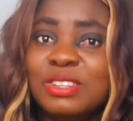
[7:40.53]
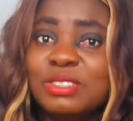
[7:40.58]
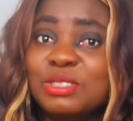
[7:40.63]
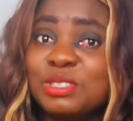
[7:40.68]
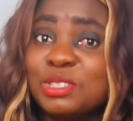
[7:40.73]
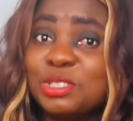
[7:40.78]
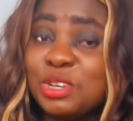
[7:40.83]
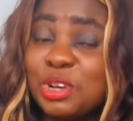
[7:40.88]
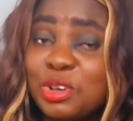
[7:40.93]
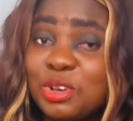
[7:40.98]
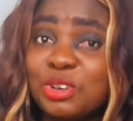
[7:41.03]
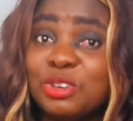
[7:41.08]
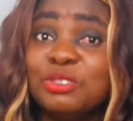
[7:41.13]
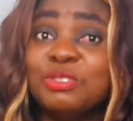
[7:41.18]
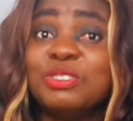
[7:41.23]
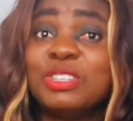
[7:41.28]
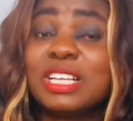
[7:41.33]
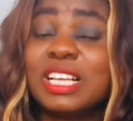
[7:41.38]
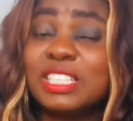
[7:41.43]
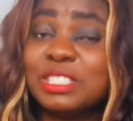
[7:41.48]
to turn your
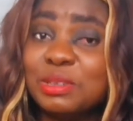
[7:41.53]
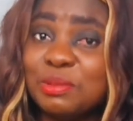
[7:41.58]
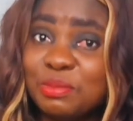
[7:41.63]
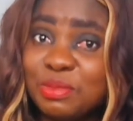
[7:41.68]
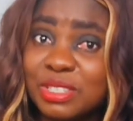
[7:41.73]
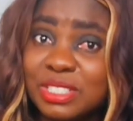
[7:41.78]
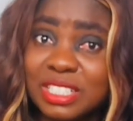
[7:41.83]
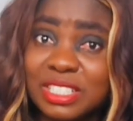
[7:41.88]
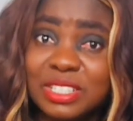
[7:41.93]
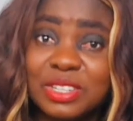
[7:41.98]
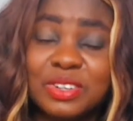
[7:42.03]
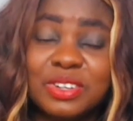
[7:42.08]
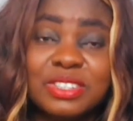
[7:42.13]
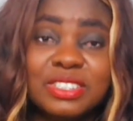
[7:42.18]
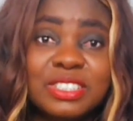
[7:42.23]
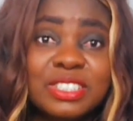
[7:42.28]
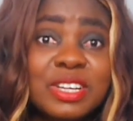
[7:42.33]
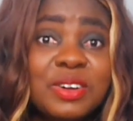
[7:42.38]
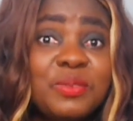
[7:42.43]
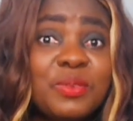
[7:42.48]
notification button on
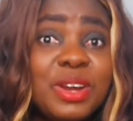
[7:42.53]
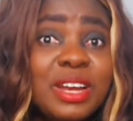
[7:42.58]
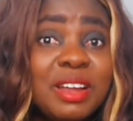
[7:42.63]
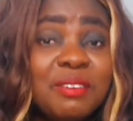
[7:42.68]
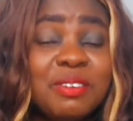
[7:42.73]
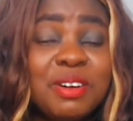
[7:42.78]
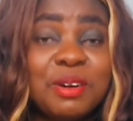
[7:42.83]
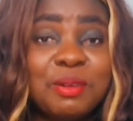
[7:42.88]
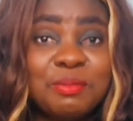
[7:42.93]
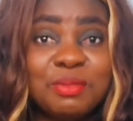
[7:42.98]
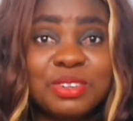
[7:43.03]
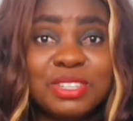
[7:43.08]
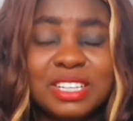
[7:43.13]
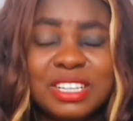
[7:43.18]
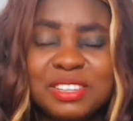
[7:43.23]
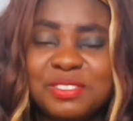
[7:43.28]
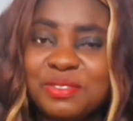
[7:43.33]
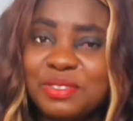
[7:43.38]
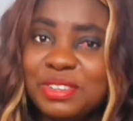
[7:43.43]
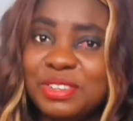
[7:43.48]
so that whenever I upload a
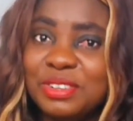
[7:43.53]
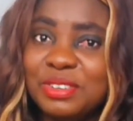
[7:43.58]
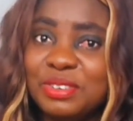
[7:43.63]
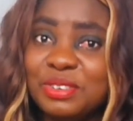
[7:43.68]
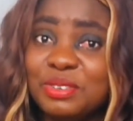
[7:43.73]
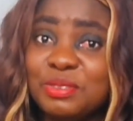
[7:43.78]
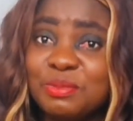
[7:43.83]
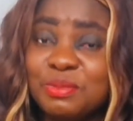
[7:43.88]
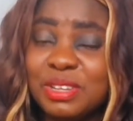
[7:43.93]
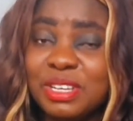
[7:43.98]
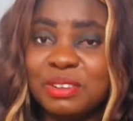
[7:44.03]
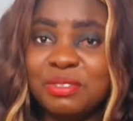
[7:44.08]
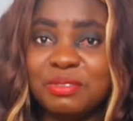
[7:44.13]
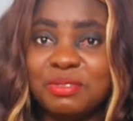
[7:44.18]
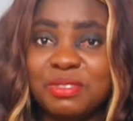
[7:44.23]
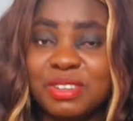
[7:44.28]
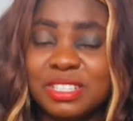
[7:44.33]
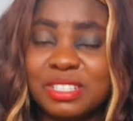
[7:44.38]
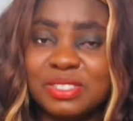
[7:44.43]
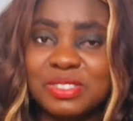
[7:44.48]
new video, you'll be the
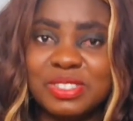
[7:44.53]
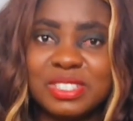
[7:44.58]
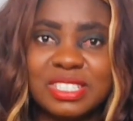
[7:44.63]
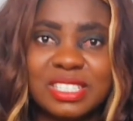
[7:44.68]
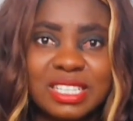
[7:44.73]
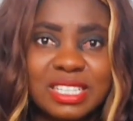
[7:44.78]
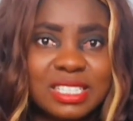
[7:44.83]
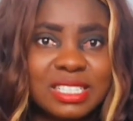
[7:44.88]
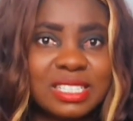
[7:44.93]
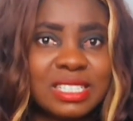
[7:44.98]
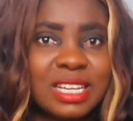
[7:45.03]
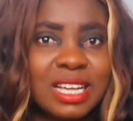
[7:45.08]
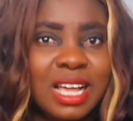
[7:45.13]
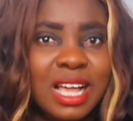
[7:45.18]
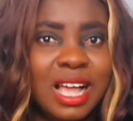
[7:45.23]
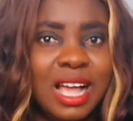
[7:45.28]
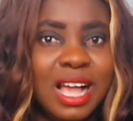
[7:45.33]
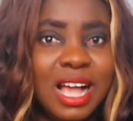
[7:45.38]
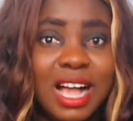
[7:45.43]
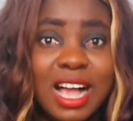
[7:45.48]
first to see it.
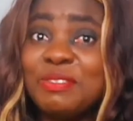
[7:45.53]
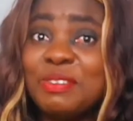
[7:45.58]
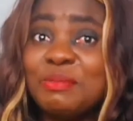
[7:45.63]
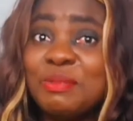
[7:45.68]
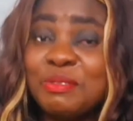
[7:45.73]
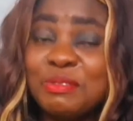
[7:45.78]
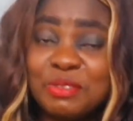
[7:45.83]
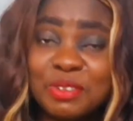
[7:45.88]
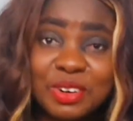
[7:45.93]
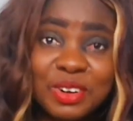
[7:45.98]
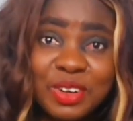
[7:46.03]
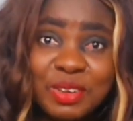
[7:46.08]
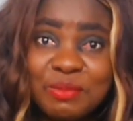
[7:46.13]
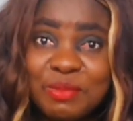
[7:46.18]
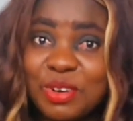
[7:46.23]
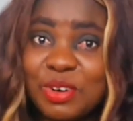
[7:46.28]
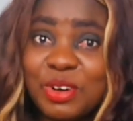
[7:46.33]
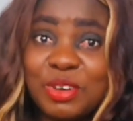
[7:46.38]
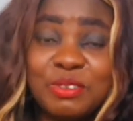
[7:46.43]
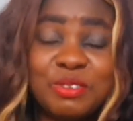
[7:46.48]
If you've been following
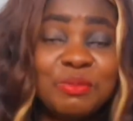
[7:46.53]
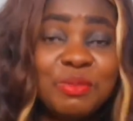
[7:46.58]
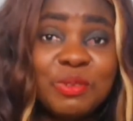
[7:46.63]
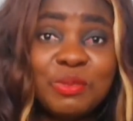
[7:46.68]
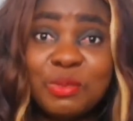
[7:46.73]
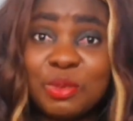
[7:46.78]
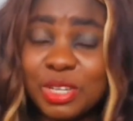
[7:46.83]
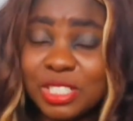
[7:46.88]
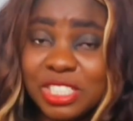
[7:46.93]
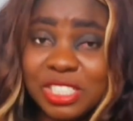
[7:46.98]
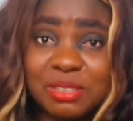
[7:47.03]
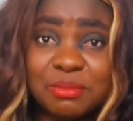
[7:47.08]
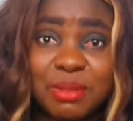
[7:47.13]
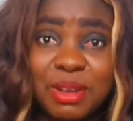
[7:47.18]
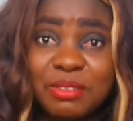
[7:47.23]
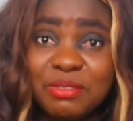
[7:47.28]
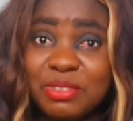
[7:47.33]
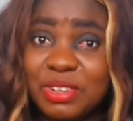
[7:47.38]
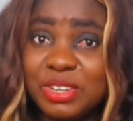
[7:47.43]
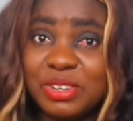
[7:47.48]
me or if you've been watching
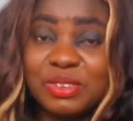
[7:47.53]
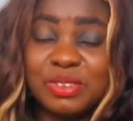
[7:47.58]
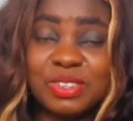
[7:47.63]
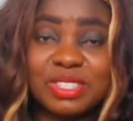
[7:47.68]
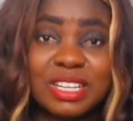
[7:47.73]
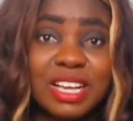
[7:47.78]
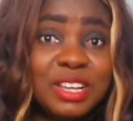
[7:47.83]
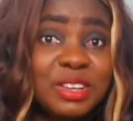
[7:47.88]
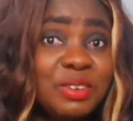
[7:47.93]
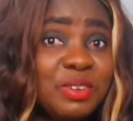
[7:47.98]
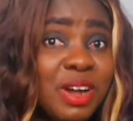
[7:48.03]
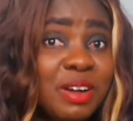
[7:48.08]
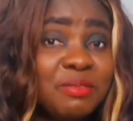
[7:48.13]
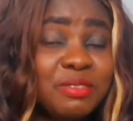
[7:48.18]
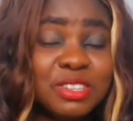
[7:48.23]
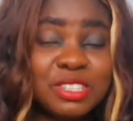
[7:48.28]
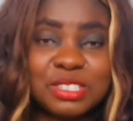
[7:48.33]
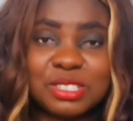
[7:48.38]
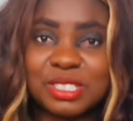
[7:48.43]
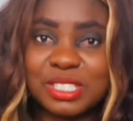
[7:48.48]
my videos and you have
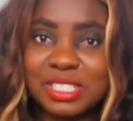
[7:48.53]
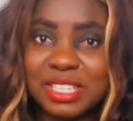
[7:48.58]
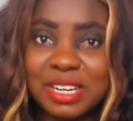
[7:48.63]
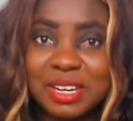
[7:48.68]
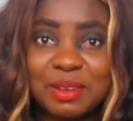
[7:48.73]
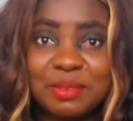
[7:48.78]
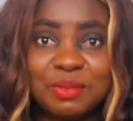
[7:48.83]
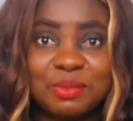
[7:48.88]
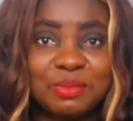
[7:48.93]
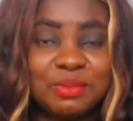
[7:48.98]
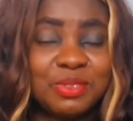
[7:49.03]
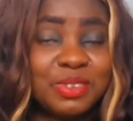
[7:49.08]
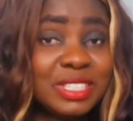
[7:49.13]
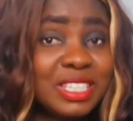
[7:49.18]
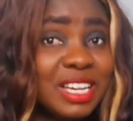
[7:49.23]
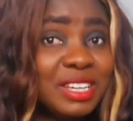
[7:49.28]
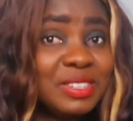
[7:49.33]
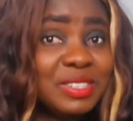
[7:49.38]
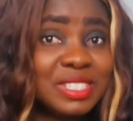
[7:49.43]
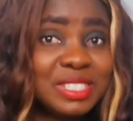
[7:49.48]
not subscribed,
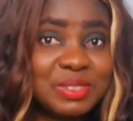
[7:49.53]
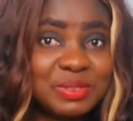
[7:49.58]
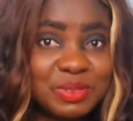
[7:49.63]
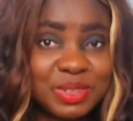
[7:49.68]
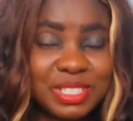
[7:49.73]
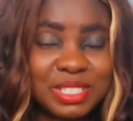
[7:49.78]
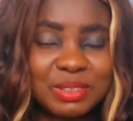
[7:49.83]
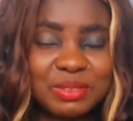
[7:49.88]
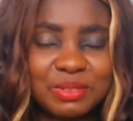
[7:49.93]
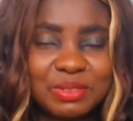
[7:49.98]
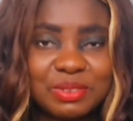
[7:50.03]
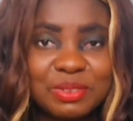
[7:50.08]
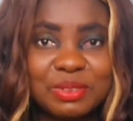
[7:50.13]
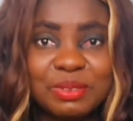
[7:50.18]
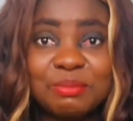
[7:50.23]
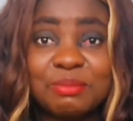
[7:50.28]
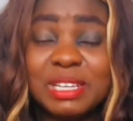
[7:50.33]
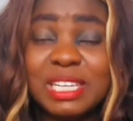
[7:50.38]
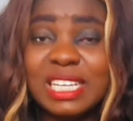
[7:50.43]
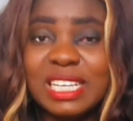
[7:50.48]
what are you still waiting
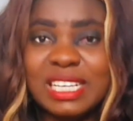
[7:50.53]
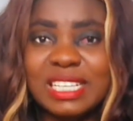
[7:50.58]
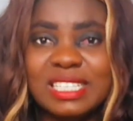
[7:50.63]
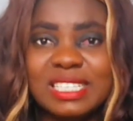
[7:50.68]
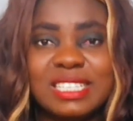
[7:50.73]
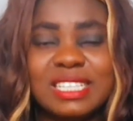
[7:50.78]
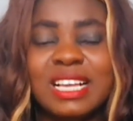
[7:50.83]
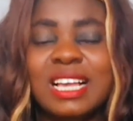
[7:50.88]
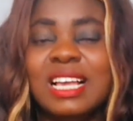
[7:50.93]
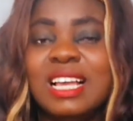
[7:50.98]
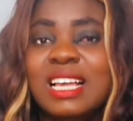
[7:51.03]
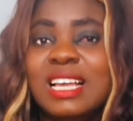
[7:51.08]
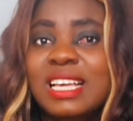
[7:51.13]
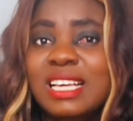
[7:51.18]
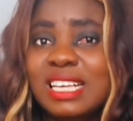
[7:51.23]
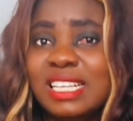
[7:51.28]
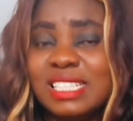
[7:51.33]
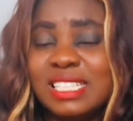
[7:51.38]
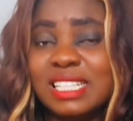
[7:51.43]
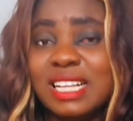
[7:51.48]
for? Please
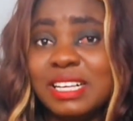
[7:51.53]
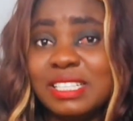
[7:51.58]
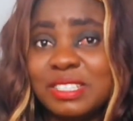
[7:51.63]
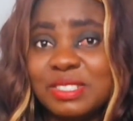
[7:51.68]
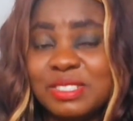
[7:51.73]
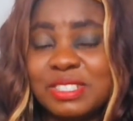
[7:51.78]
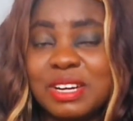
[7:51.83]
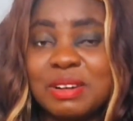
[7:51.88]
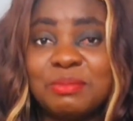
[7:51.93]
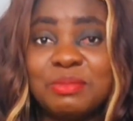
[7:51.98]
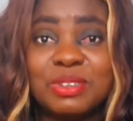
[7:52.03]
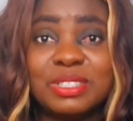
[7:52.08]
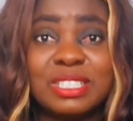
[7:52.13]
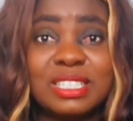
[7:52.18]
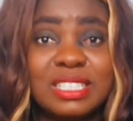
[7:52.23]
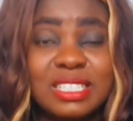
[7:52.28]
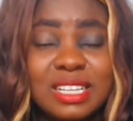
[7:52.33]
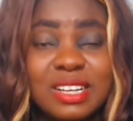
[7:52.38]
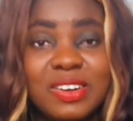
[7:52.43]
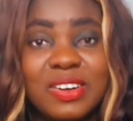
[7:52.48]
hit that subscribe
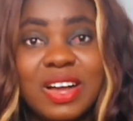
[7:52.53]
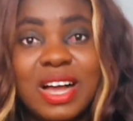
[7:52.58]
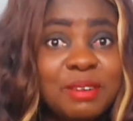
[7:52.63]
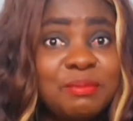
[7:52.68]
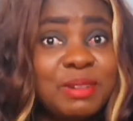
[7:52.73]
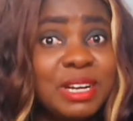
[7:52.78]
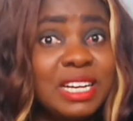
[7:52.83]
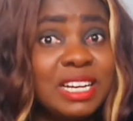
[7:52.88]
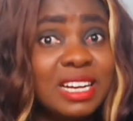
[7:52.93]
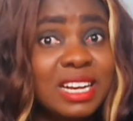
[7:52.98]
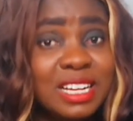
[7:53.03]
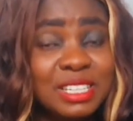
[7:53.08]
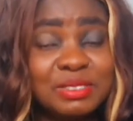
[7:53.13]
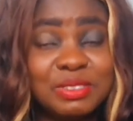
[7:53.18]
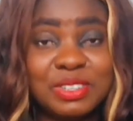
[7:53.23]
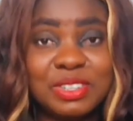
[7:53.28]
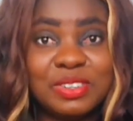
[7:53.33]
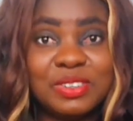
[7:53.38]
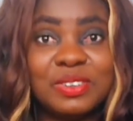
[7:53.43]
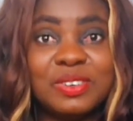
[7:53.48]
button now. And my next
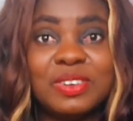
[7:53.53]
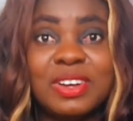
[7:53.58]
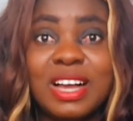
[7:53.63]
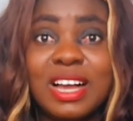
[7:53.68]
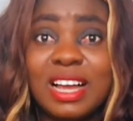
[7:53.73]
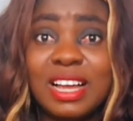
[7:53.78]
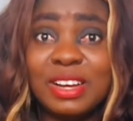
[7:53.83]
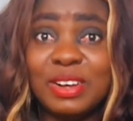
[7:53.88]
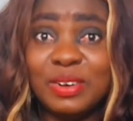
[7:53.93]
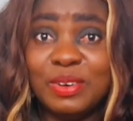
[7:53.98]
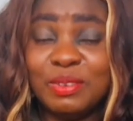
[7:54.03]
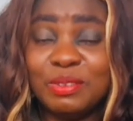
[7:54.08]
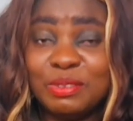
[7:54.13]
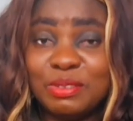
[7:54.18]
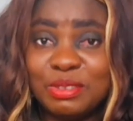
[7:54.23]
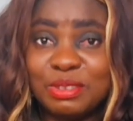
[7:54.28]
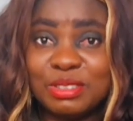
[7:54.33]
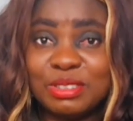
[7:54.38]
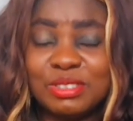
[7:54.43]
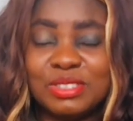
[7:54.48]
video, I look
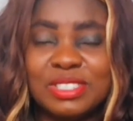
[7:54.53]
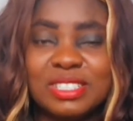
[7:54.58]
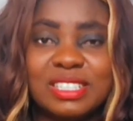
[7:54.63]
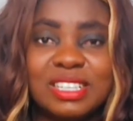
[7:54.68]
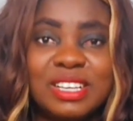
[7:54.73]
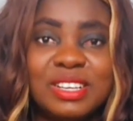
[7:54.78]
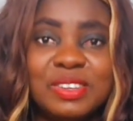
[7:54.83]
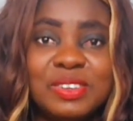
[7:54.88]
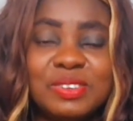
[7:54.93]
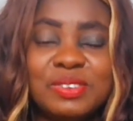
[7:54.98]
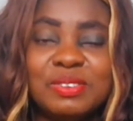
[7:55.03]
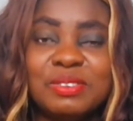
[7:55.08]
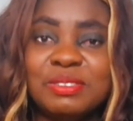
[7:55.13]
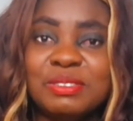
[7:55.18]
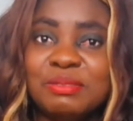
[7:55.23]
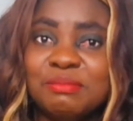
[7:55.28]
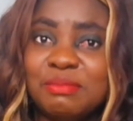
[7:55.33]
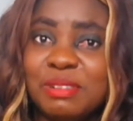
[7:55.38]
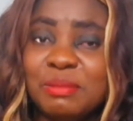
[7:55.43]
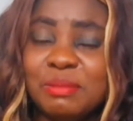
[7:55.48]
forward to seeing you.
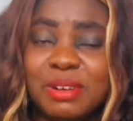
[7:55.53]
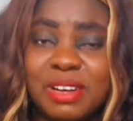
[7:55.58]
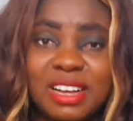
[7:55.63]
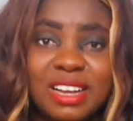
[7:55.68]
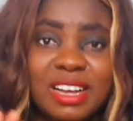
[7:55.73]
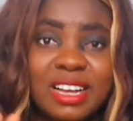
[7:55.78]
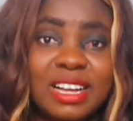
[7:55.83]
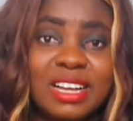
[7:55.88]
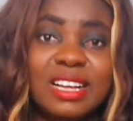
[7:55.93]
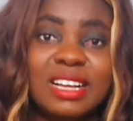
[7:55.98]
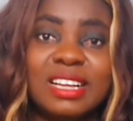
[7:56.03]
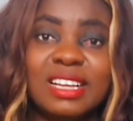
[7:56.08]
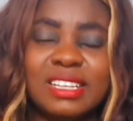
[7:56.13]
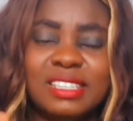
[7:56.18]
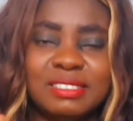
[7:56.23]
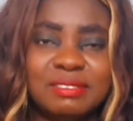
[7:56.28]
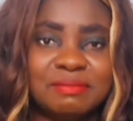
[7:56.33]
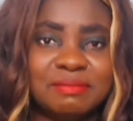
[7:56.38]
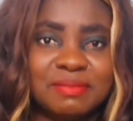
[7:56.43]
Bye